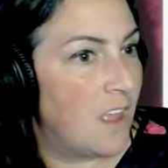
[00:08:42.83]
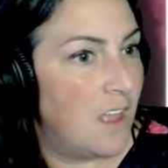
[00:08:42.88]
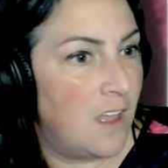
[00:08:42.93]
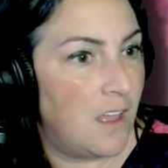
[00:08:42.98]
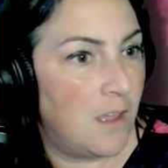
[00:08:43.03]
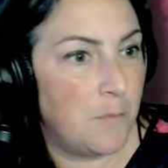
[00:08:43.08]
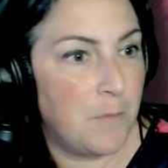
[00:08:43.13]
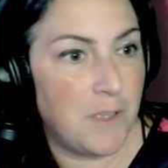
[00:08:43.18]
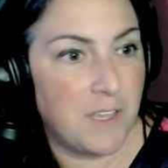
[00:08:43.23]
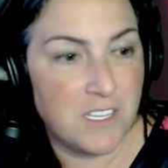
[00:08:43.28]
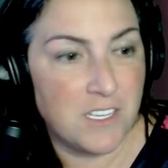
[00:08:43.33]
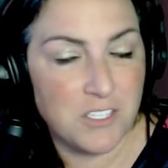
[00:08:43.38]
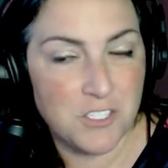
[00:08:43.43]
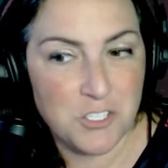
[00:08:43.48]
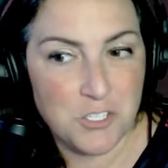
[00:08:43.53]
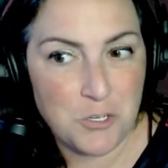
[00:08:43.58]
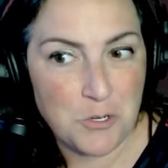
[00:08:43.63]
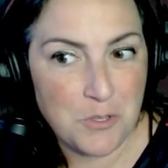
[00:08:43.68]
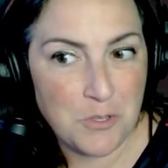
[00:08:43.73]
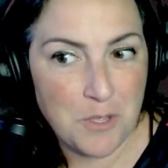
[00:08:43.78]
making
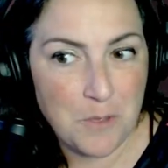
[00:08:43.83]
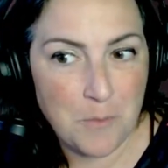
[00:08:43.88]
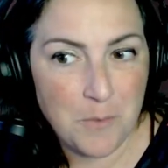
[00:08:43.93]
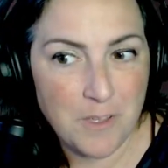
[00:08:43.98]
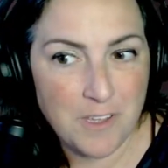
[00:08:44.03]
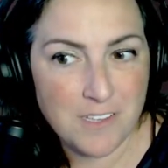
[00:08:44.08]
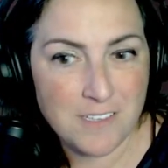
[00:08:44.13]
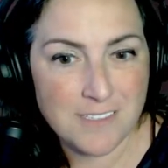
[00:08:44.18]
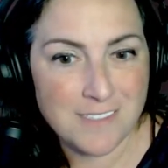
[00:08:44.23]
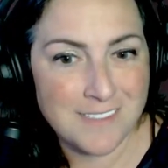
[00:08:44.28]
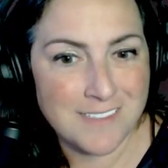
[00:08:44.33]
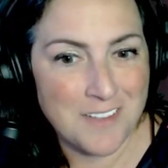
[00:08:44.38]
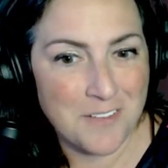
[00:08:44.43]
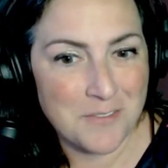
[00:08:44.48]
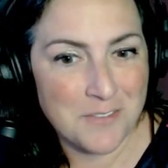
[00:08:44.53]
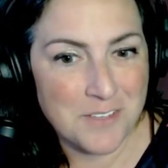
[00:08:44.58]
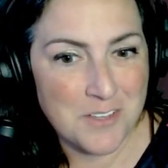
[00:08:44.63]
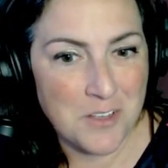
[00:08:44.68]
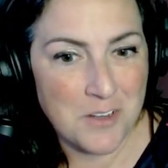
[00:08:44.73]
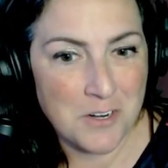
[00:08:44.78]
sure that my stuff's
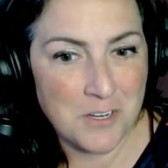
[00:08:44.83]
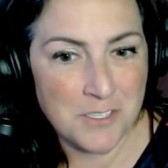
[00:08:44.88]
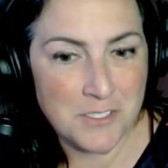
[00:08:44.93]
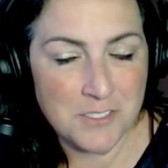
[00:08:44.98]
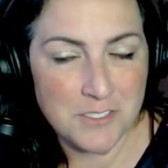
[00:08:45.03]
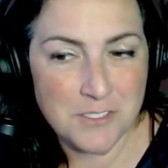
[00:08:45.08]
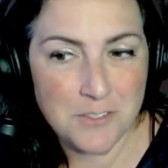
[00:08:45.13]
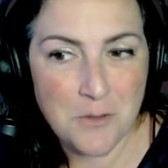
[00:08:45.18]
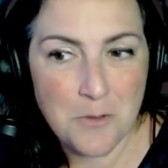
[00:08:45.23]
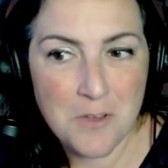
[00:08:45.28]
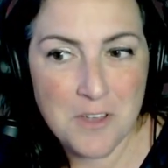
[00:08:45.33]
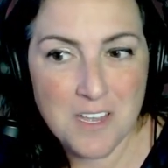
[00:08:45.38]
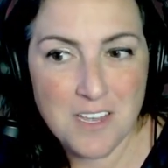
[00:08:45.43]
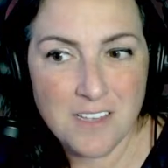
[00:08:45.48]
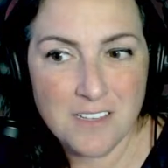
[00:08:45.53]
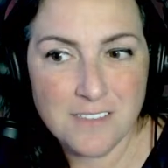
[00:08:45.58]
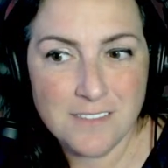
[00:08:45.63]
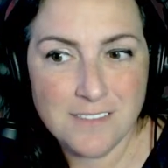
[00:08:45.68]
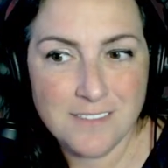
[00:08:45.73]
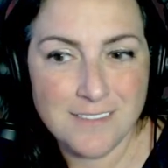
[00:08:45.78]
not on screen.